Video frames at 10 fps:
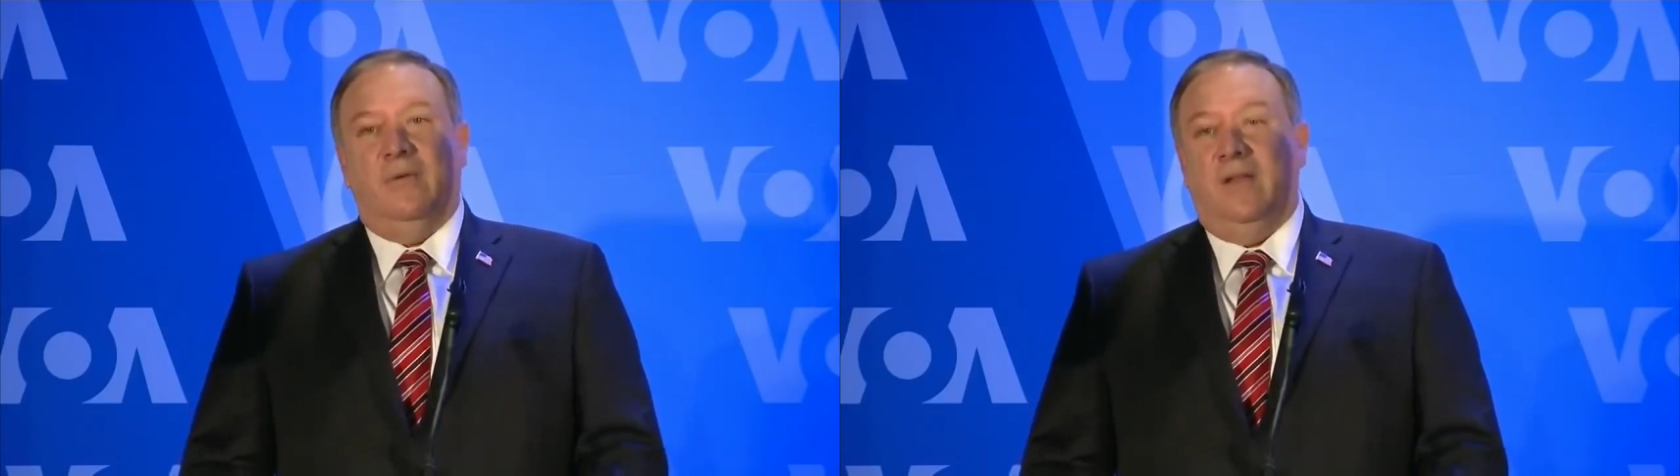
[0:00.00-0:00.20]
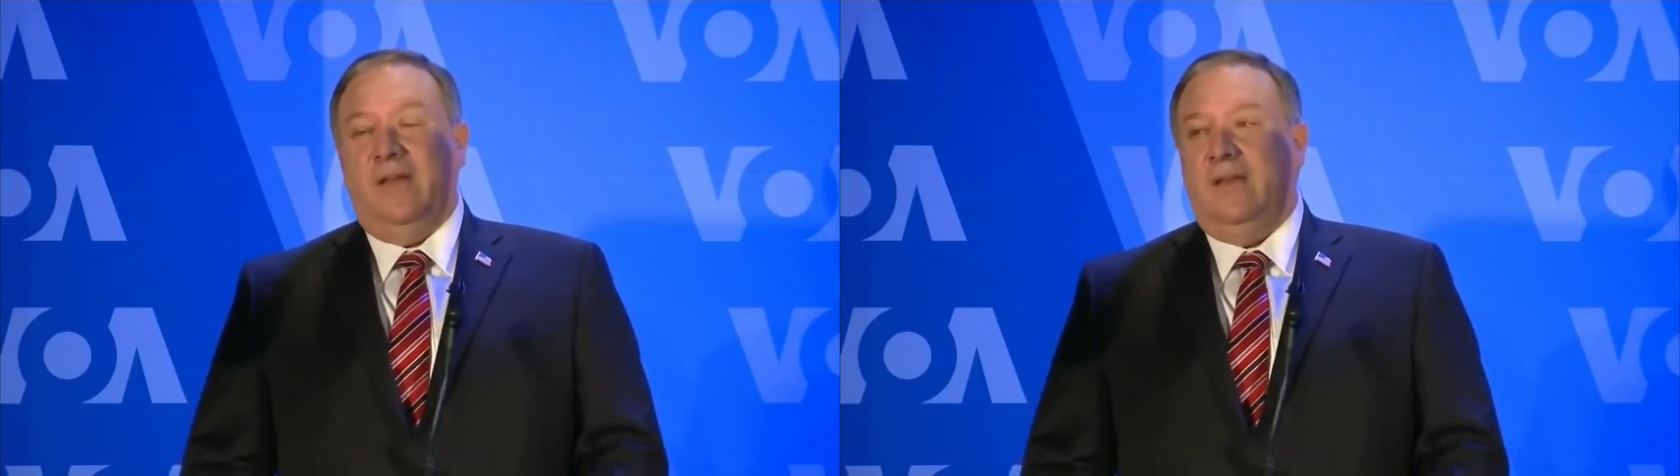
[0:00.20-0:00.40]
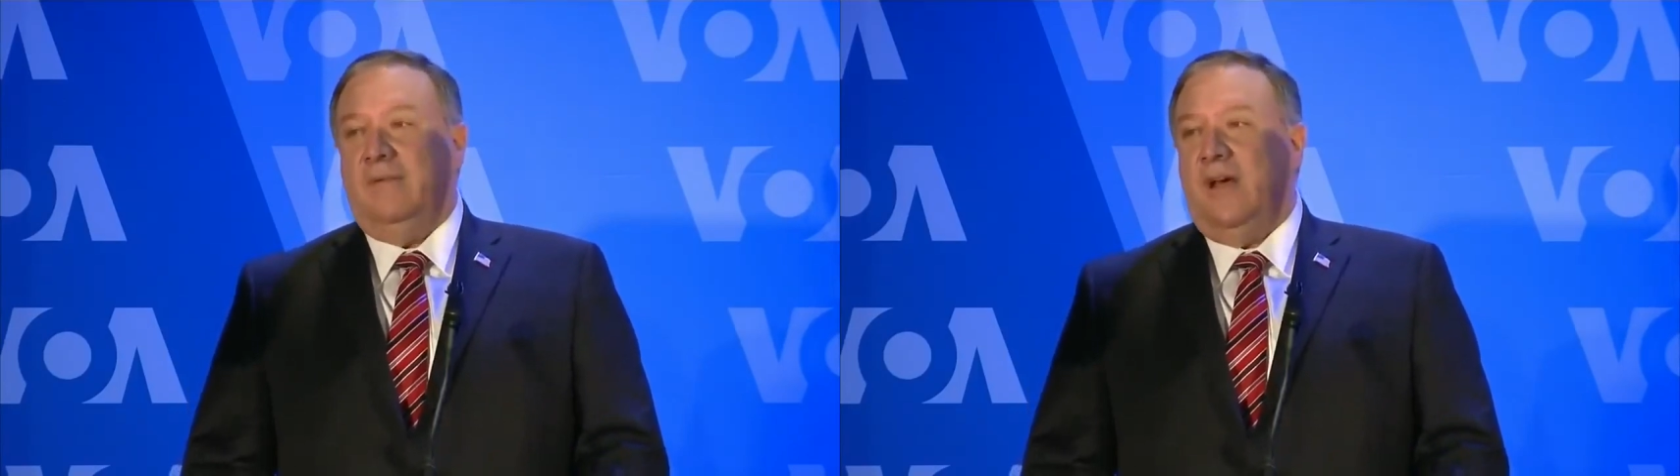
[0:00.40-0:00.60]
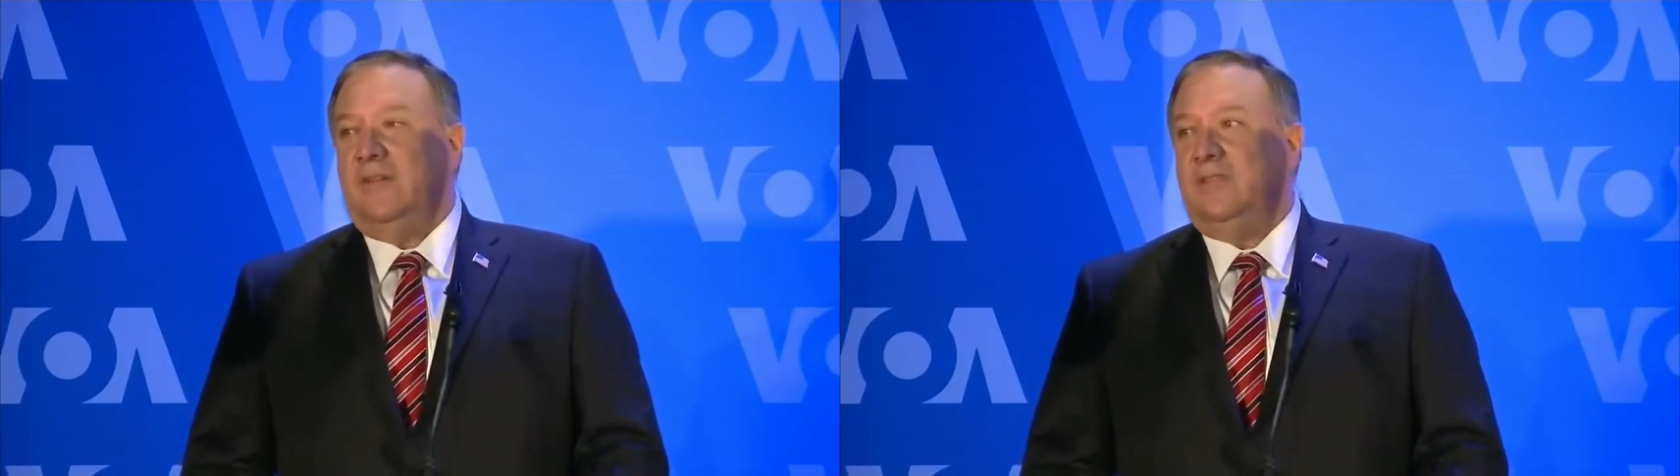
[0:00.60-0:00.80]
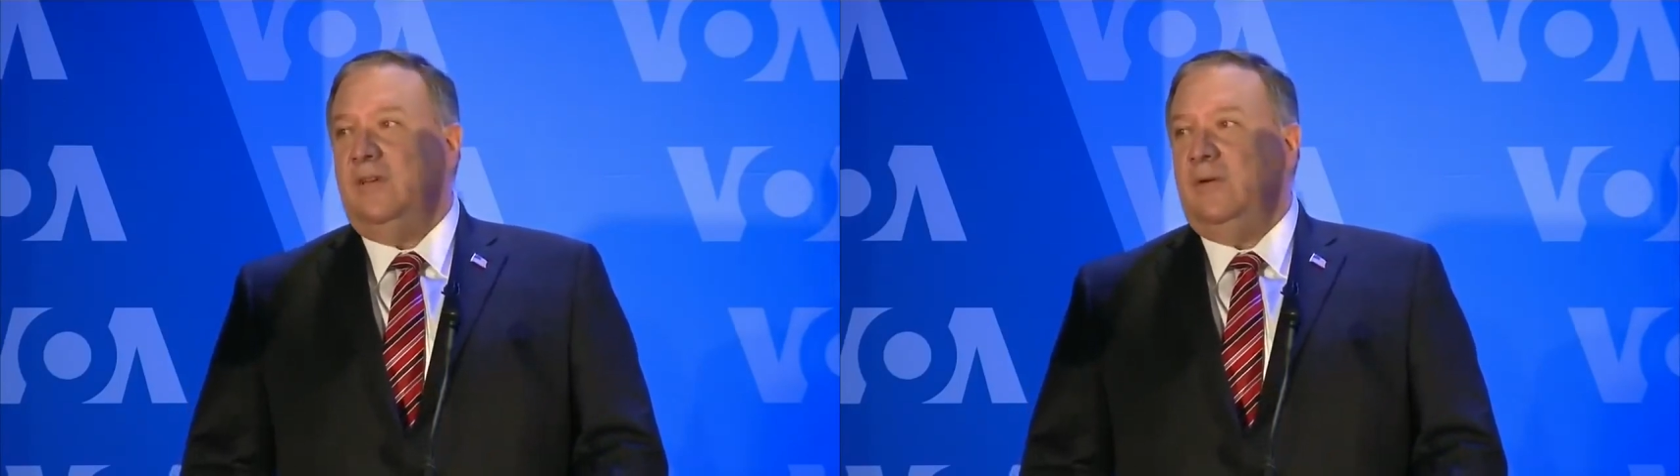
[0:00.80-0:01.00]
well, they
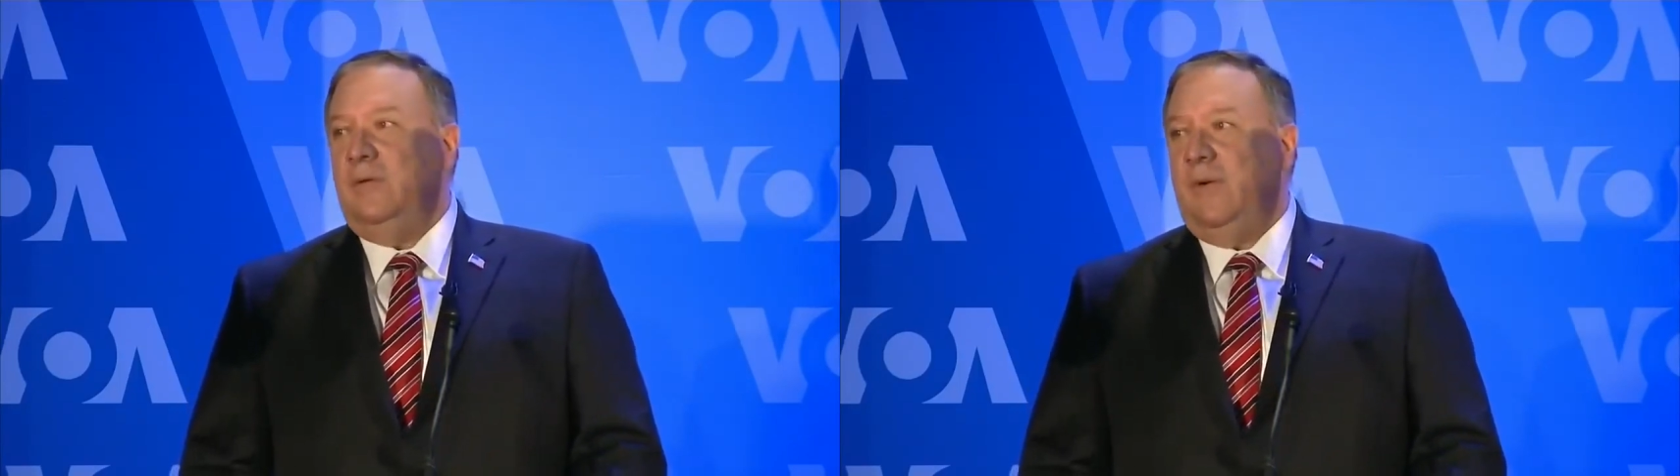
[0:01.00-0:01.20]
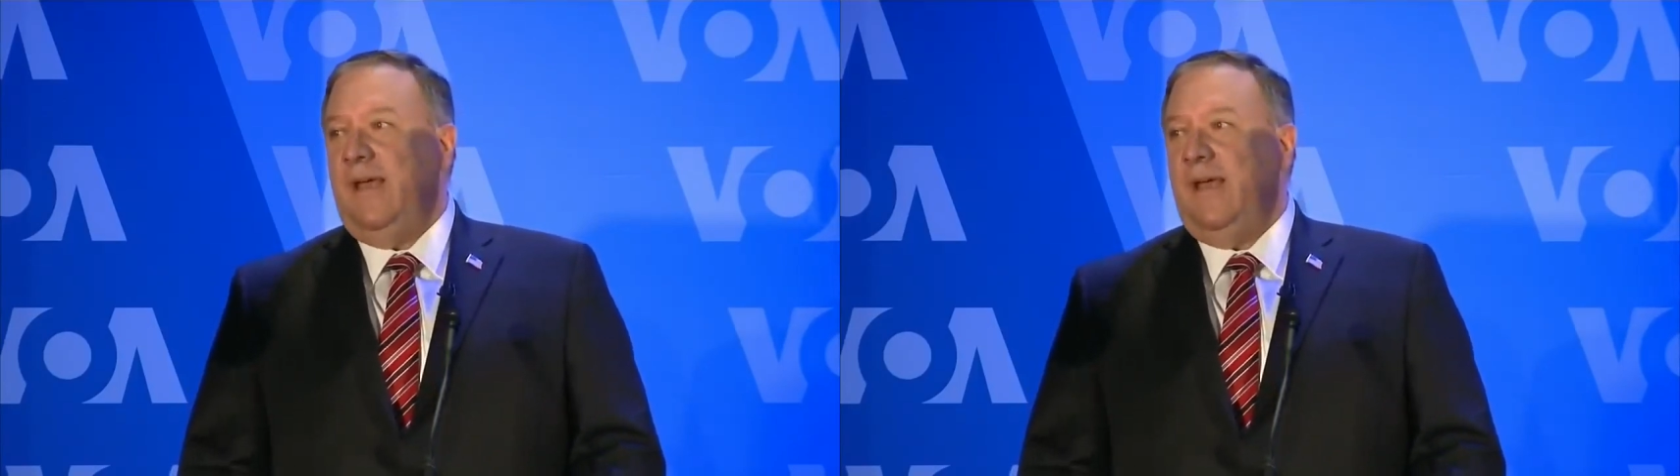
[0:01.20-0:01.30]
lost their